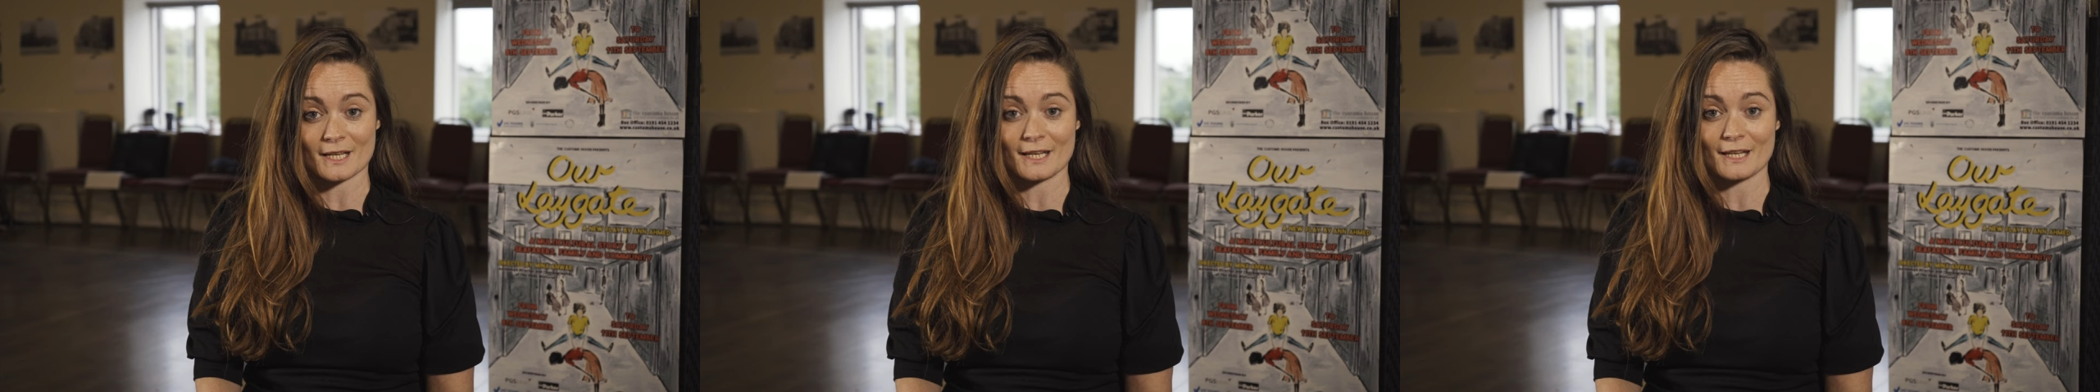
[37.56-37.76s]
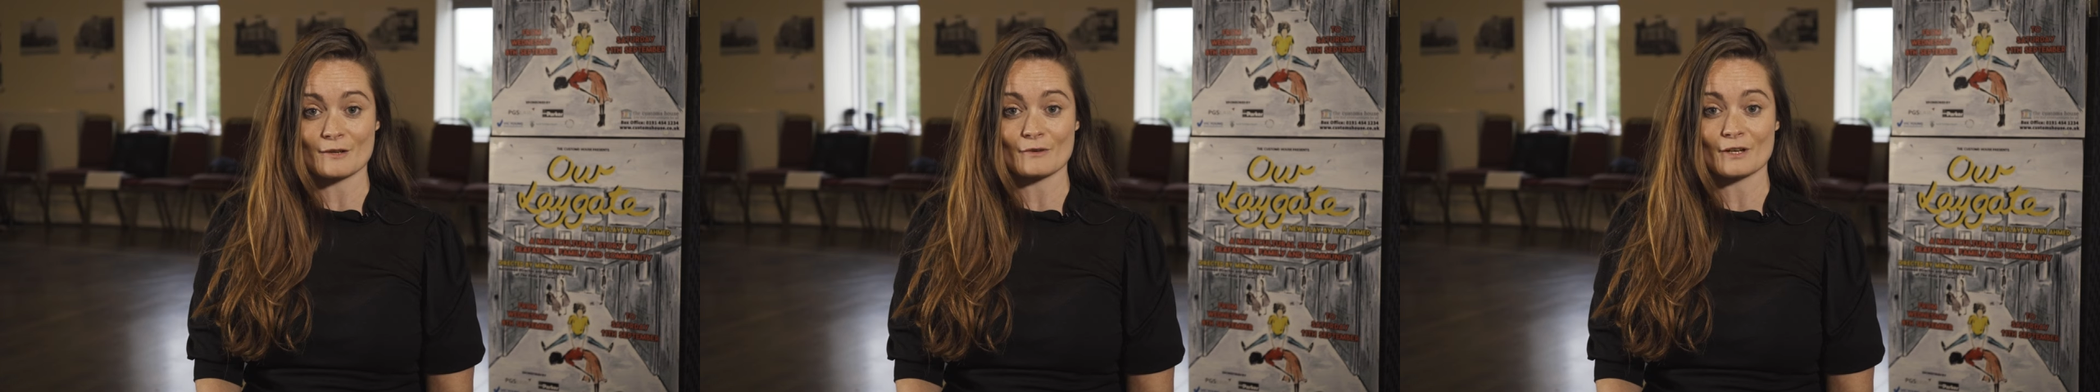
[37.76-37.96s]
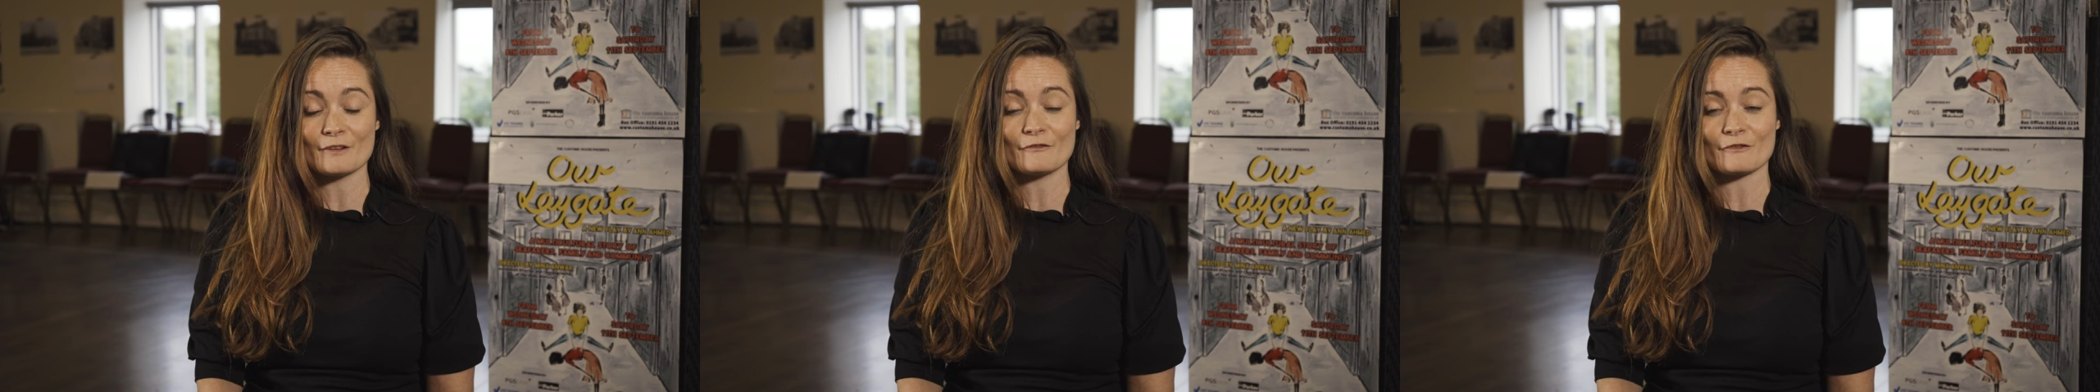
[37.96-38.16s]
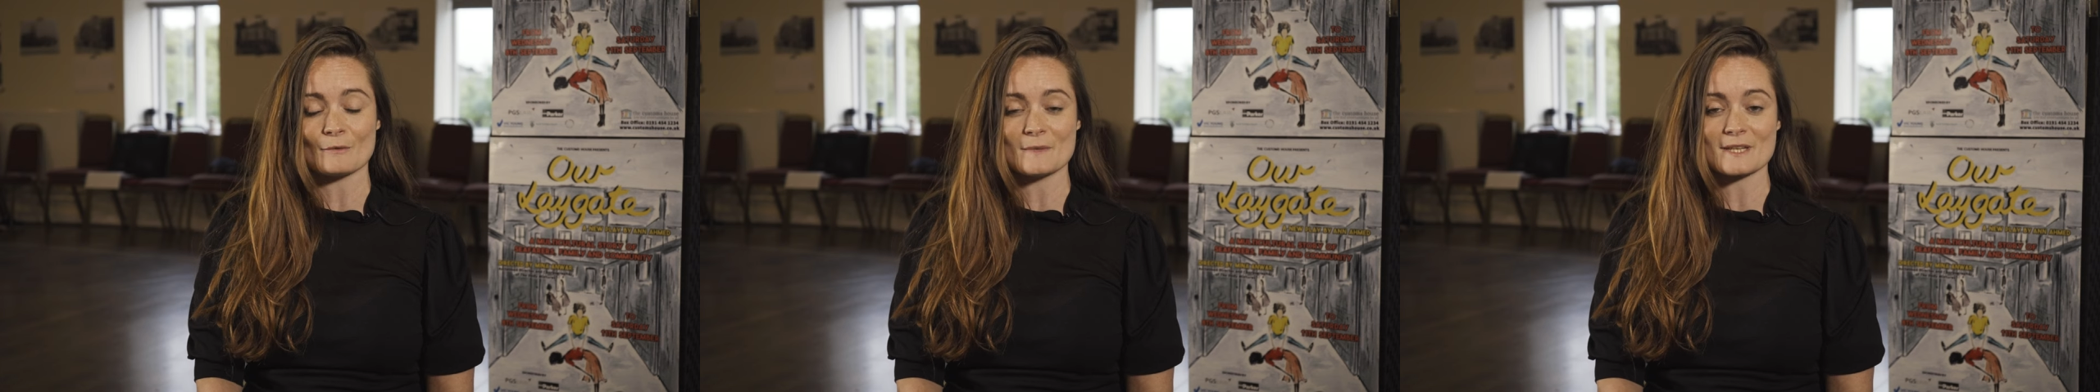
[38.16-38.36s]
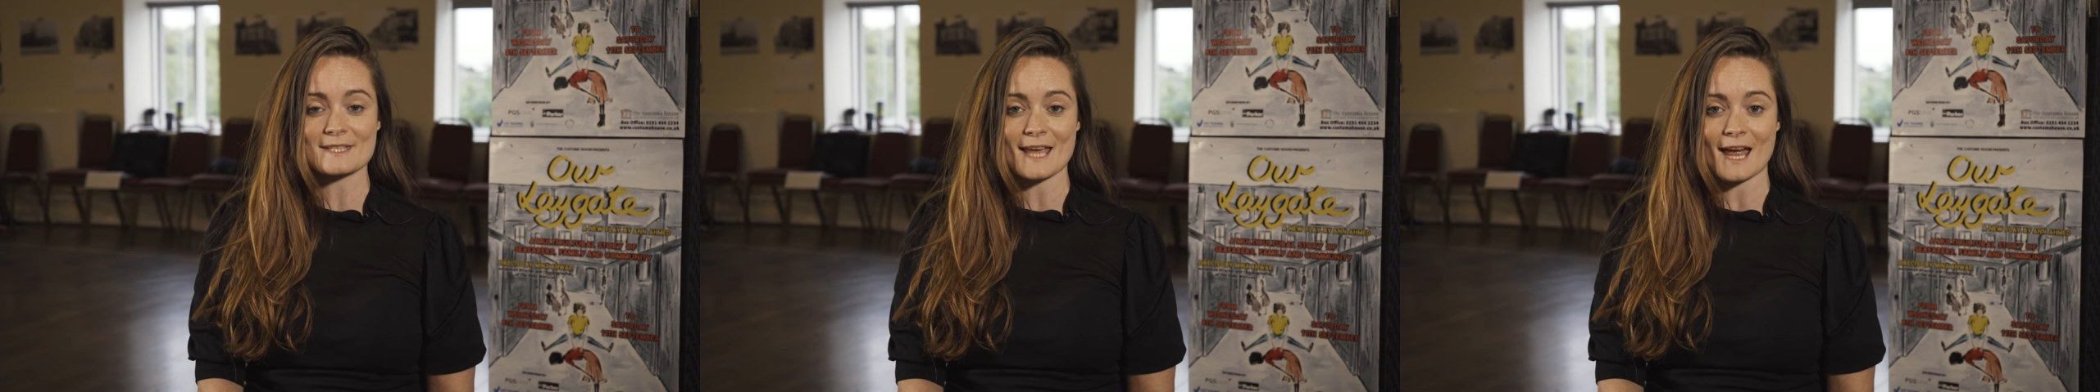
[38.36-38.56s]
to hearing
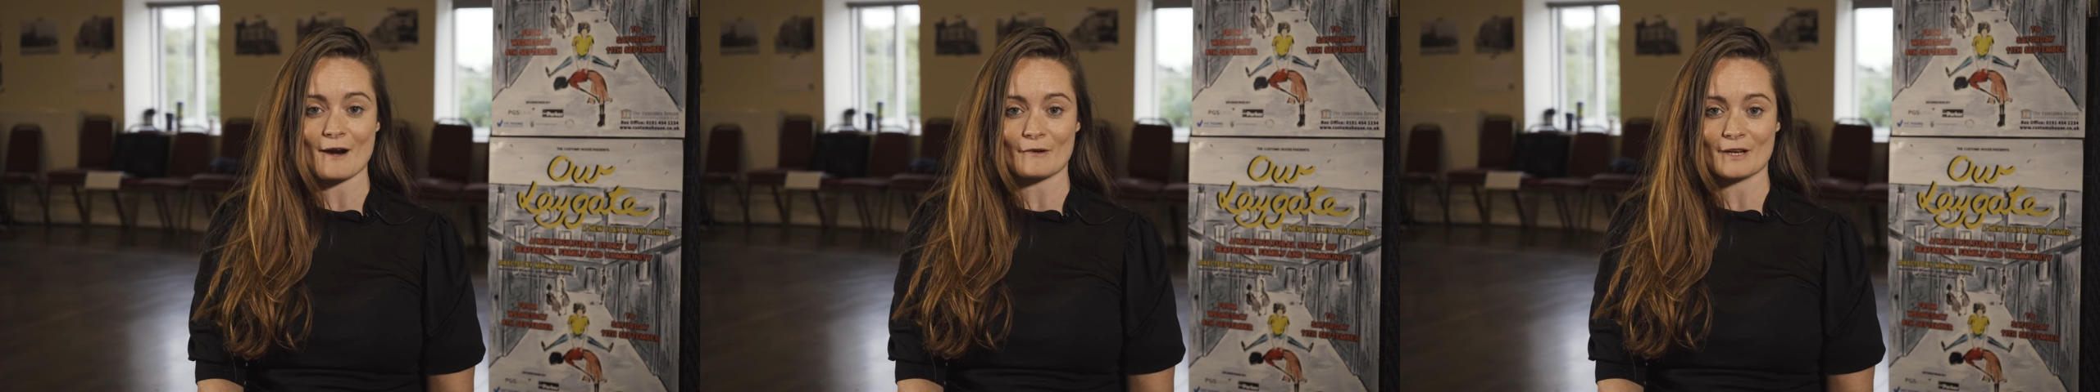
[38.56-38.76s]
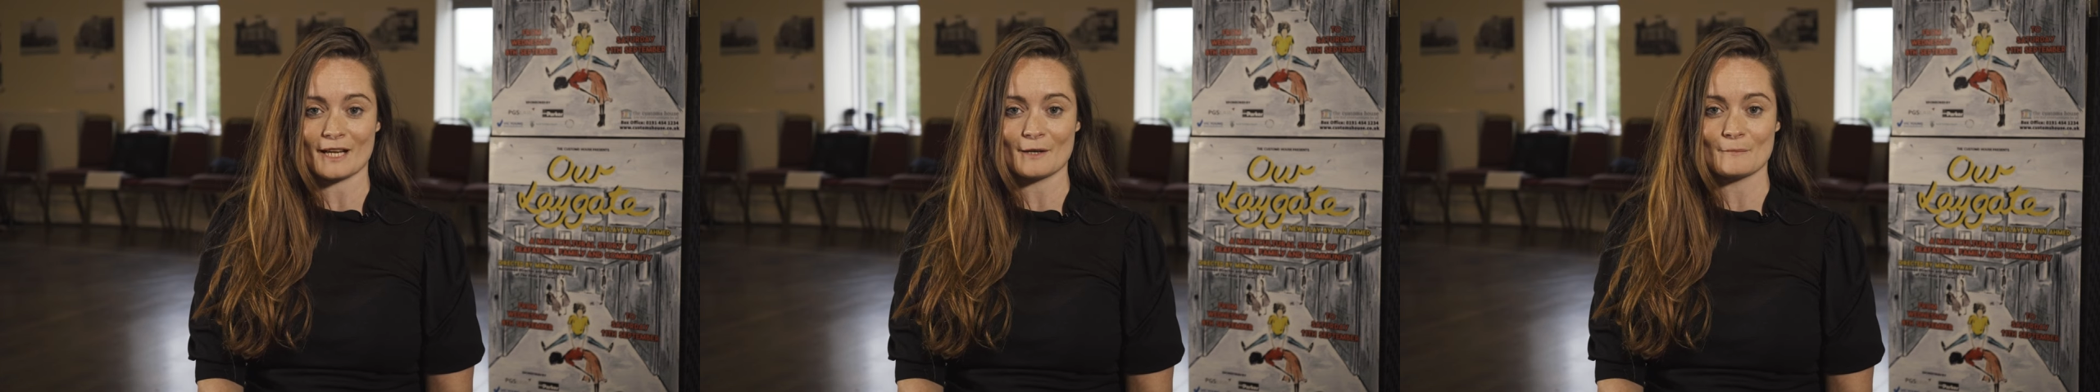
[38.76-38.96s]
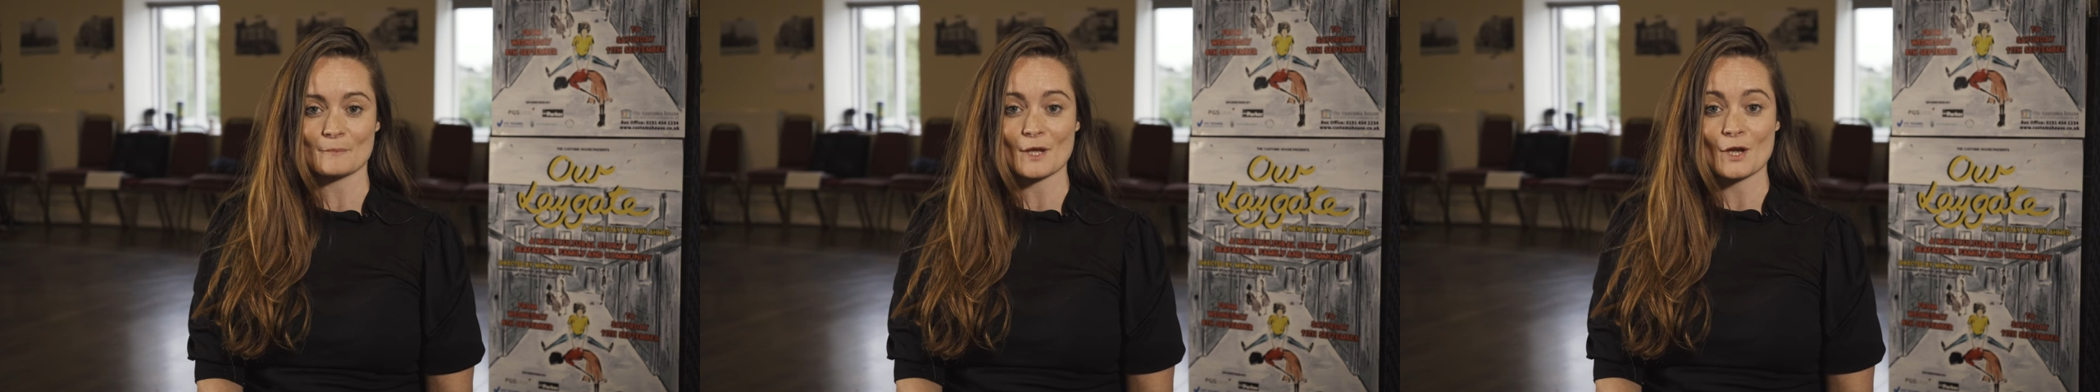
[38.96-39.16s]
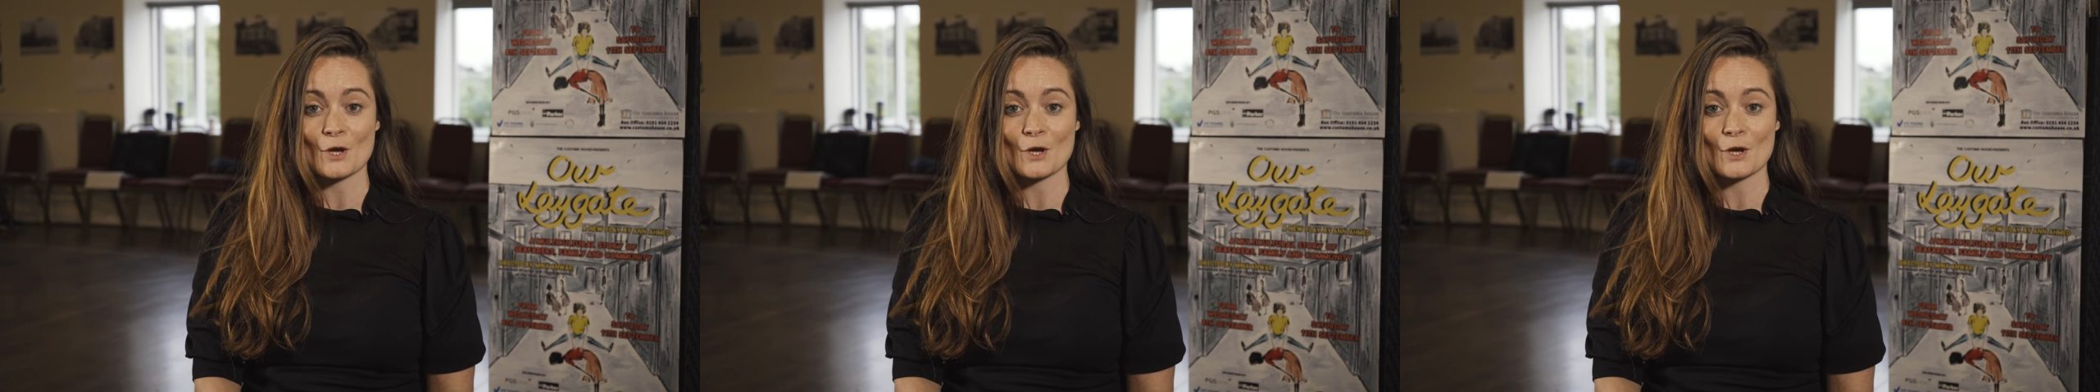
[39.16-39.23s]
from this area.